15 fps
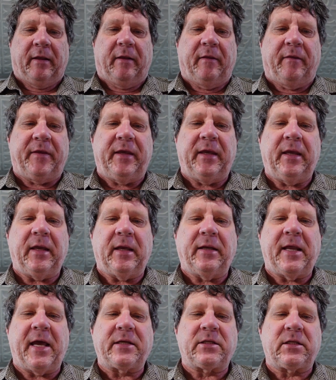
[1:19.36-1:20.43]
The
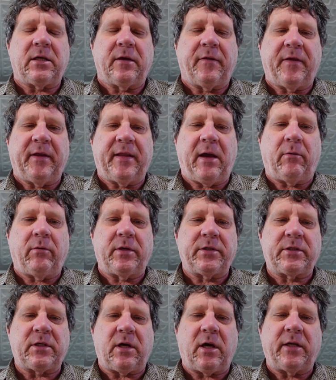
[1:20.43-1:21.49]
next thing that
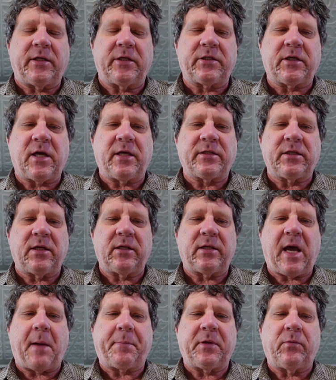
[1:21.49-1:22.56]
was discussed and
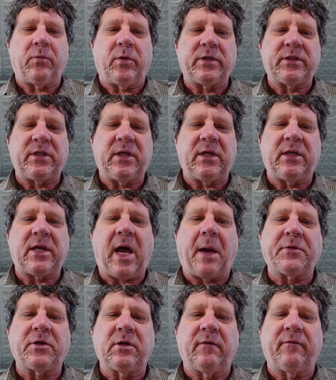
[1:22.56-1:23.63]
adopted was the
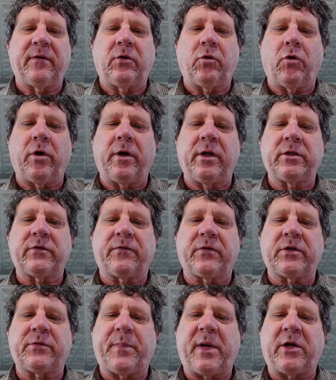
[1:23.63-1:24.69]
adoption of an ordinance for
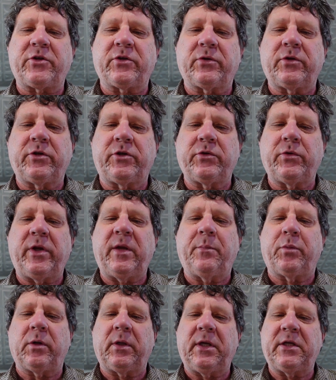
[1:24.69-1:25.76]
special duty
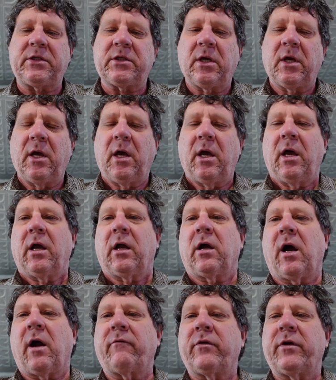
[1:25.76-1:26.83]
police
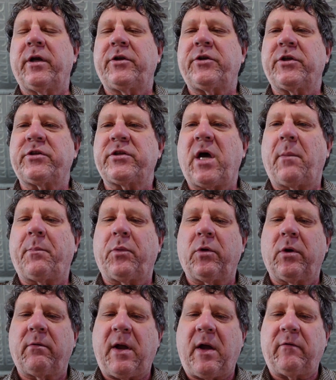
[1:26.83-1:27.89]
coverage. It's up
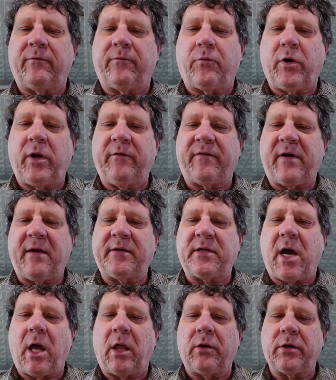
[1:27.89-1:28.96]
or around
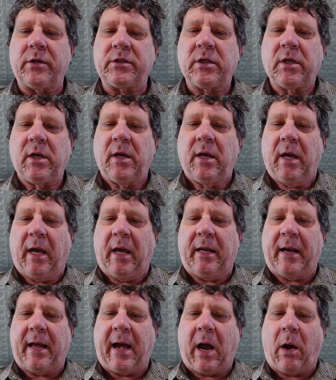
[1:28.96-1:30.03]
$45
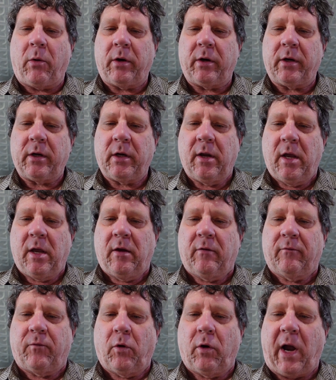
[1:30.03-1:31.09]
an hour
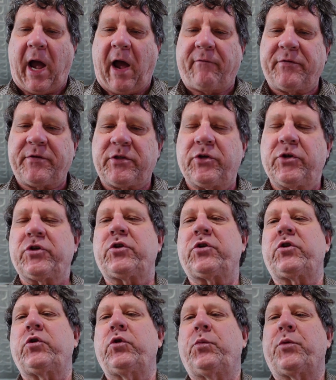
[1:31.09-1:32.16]
for officers
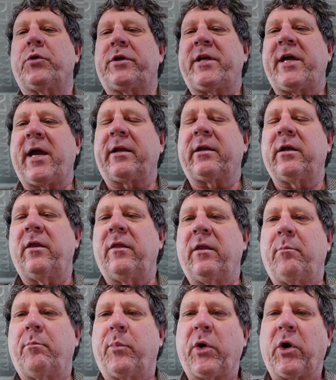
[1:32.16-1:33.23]
to protect the
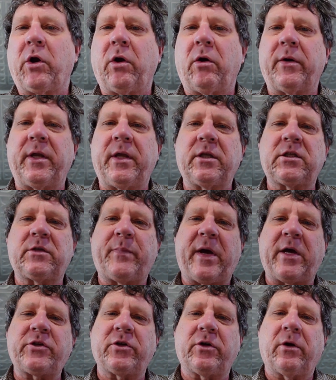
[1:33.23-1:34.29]
borough in
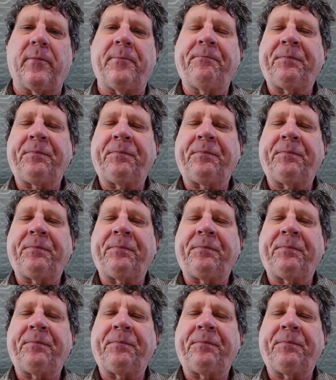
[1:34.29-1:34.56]
special